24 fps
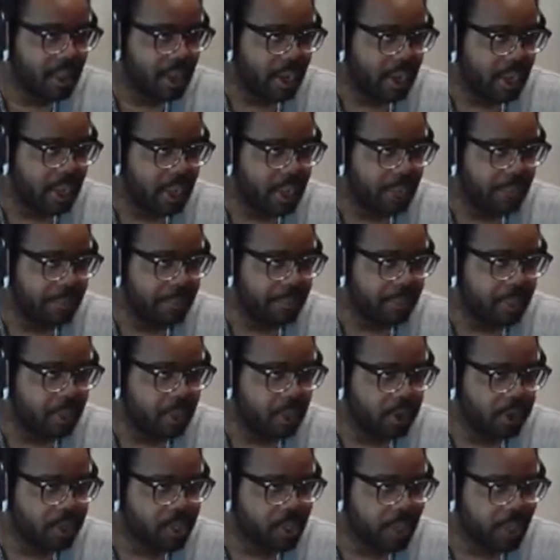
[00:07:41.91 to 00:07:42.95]

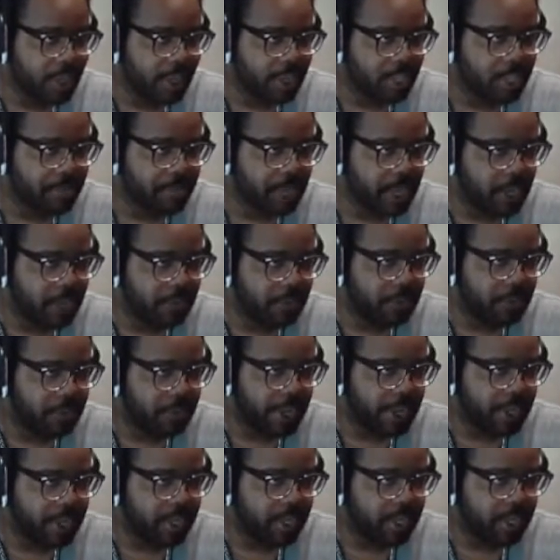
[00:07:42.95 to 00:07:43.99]
You lose a lot of speed if you
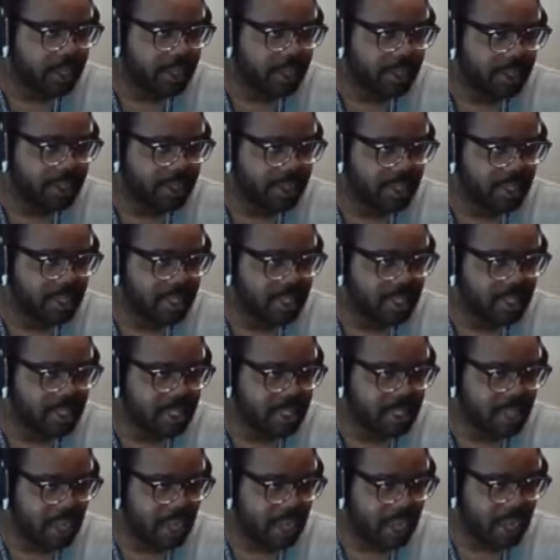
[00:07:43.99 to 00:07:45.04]
like
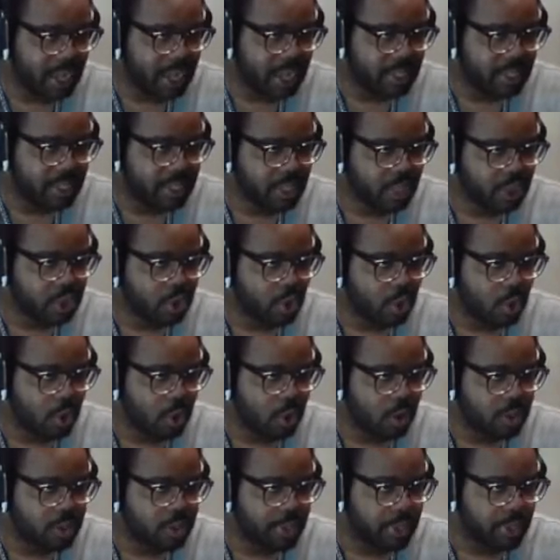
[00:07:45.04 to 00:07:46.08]
touch
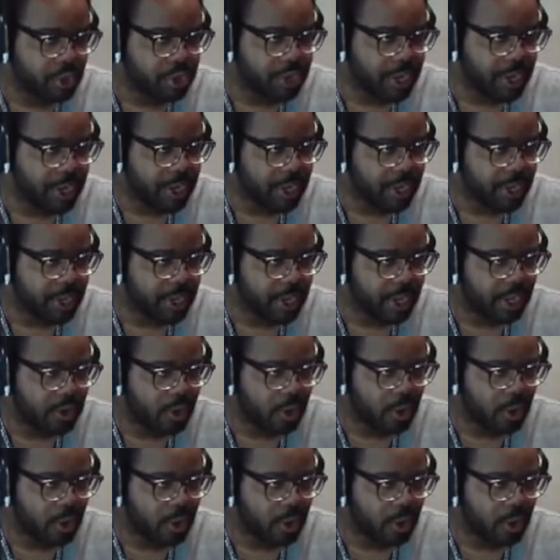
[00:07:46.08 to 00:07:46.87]
corners when you're trying to cut